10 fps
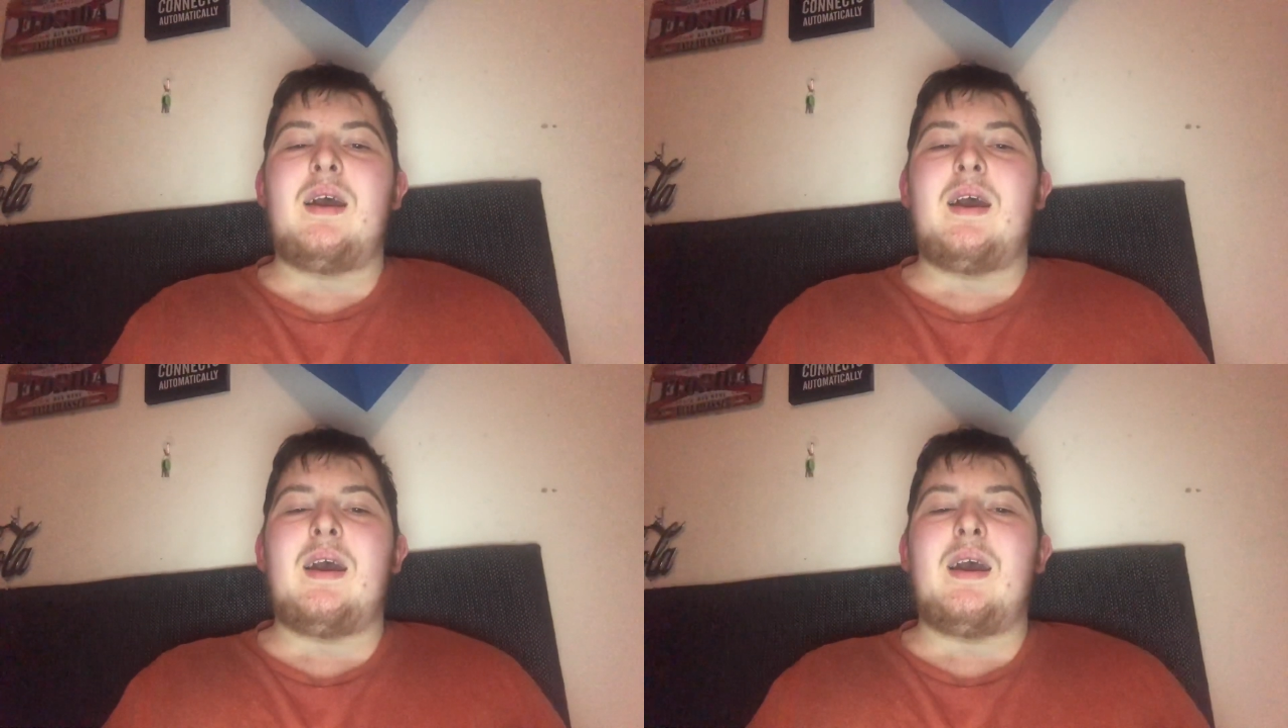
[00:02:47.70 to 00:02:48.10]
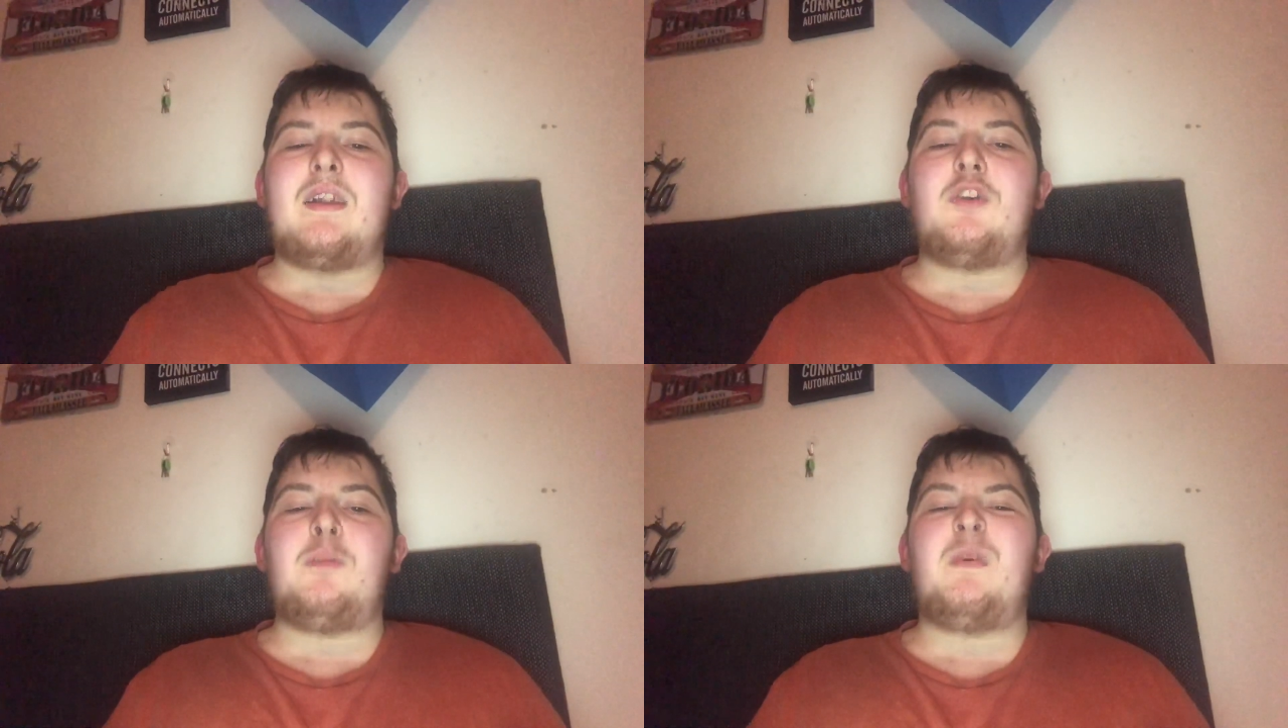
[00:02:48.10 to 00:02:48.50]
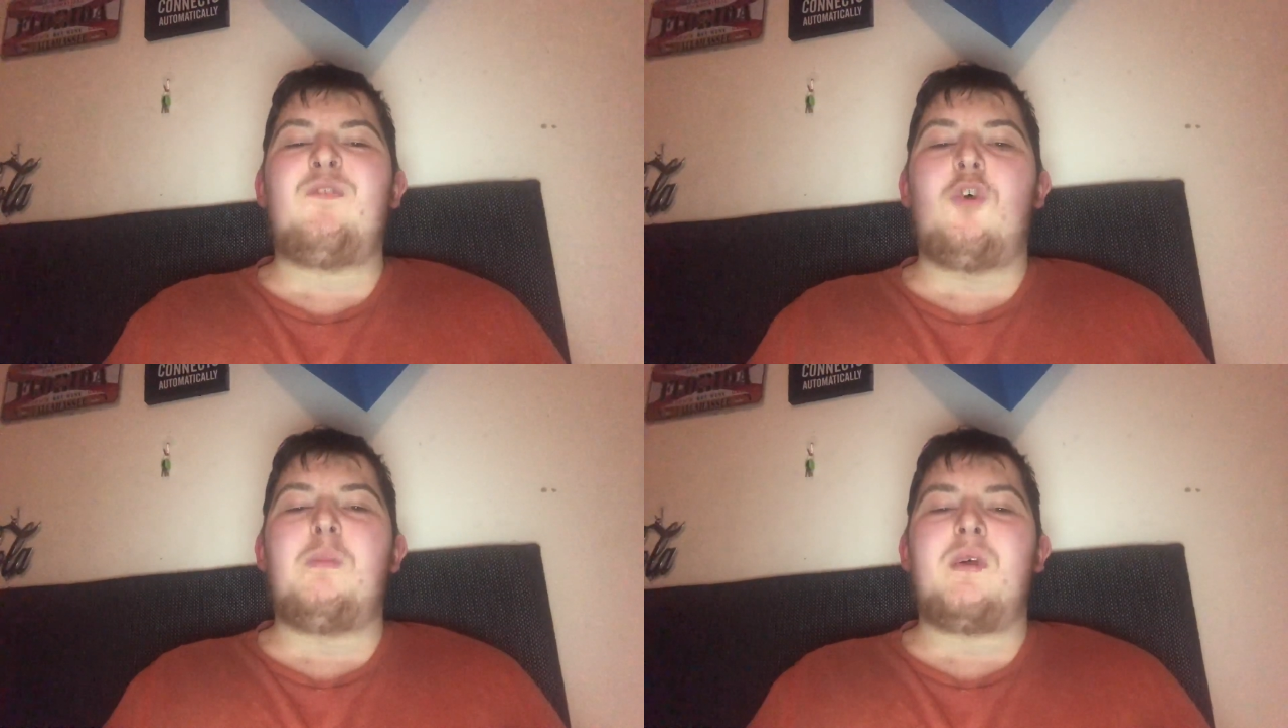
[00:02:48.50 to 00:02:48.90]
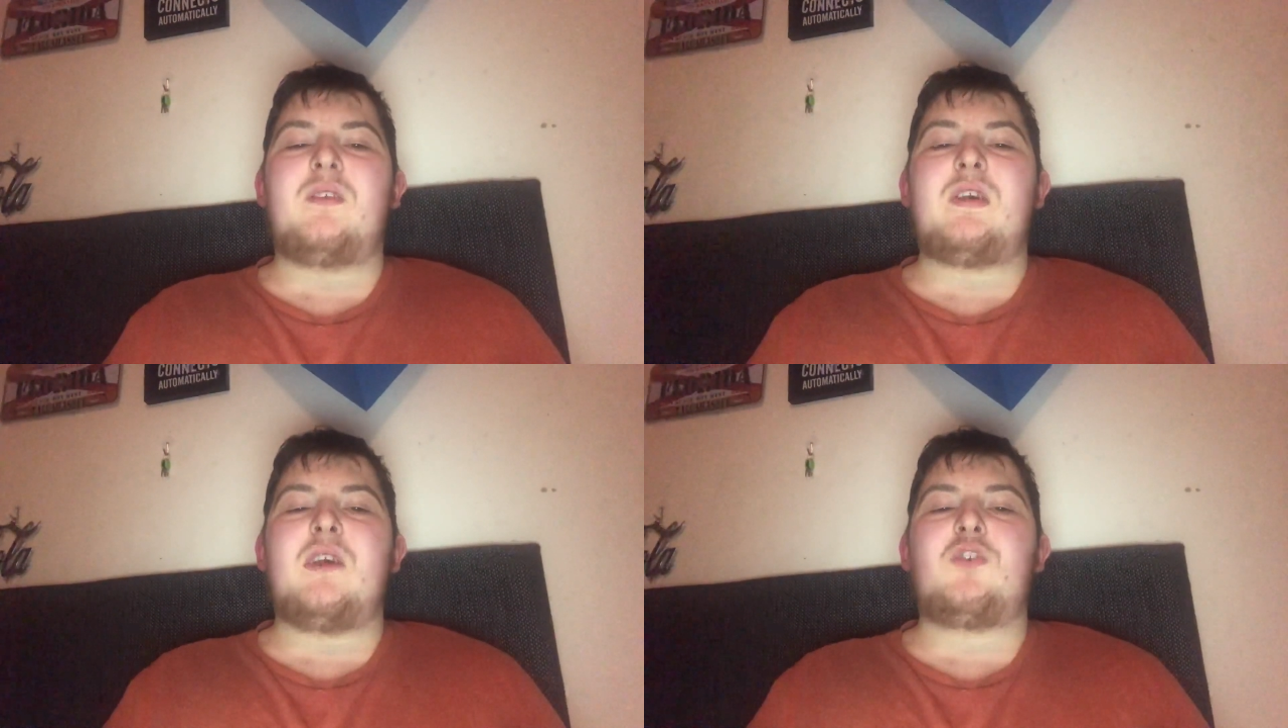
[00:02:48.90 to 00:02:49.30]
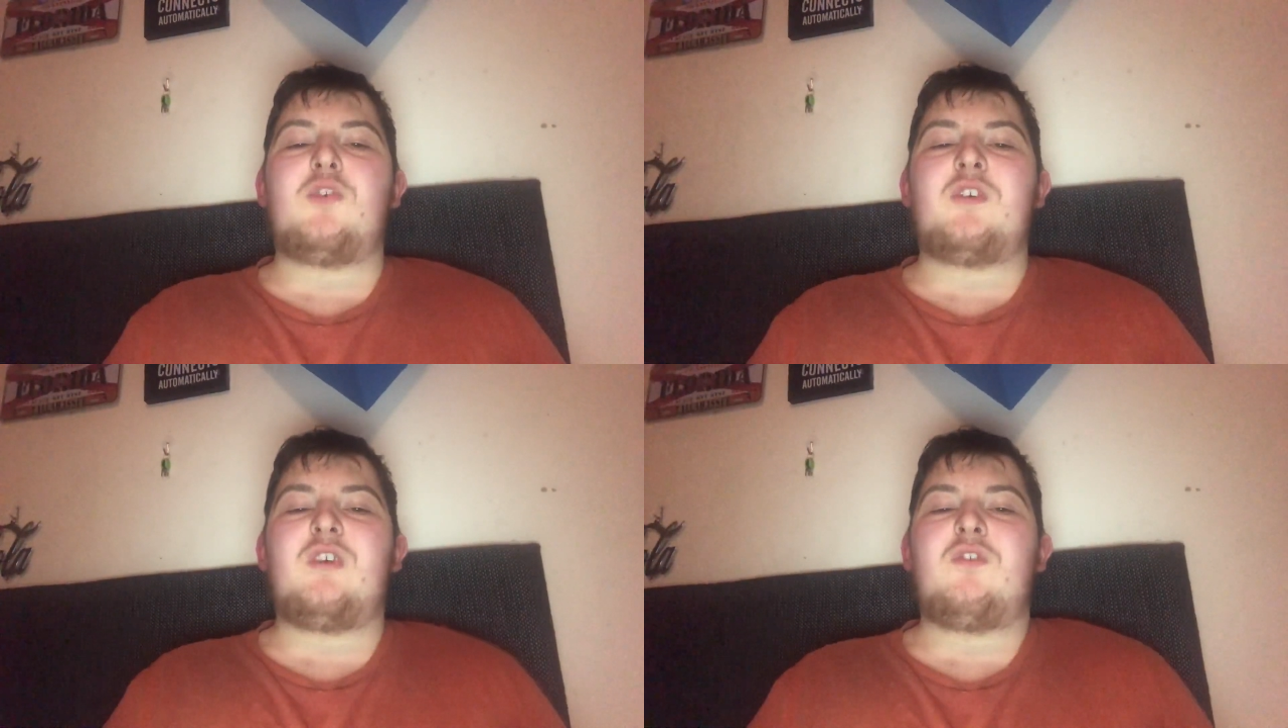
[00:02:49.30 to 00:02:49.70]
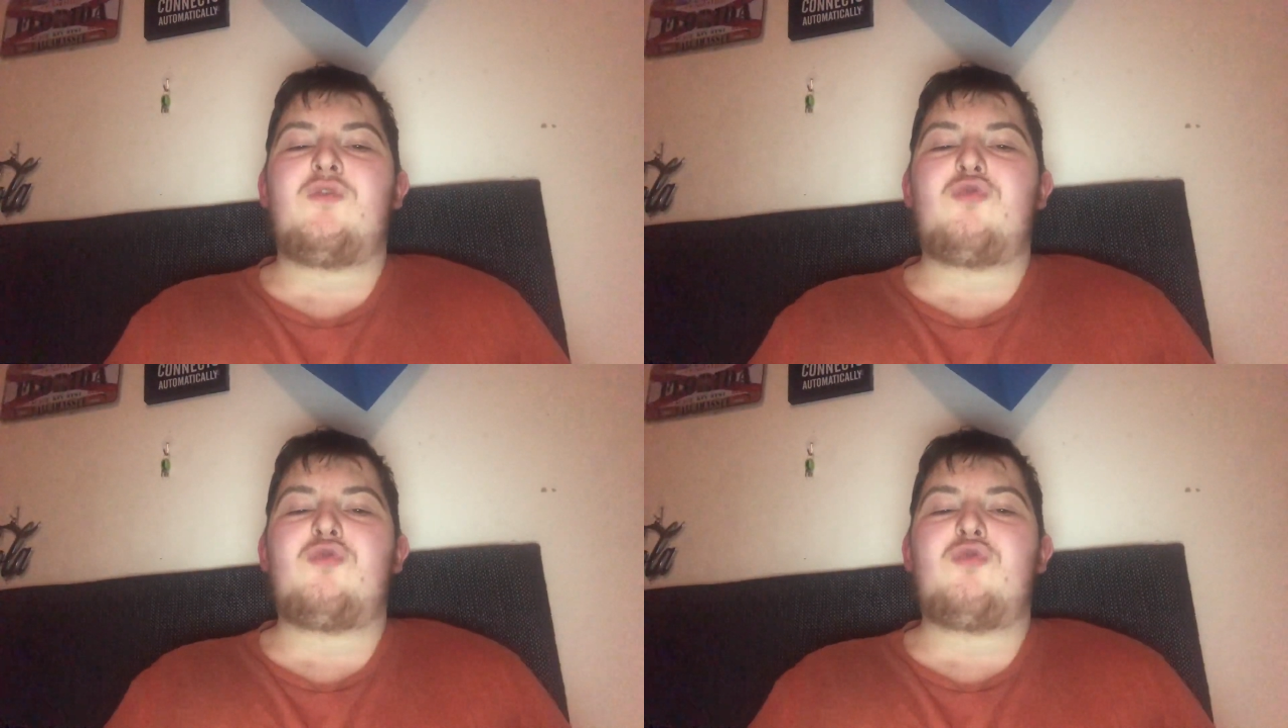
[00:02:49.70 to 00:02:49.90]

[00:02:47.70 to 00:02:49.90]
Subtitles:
And before my dad got his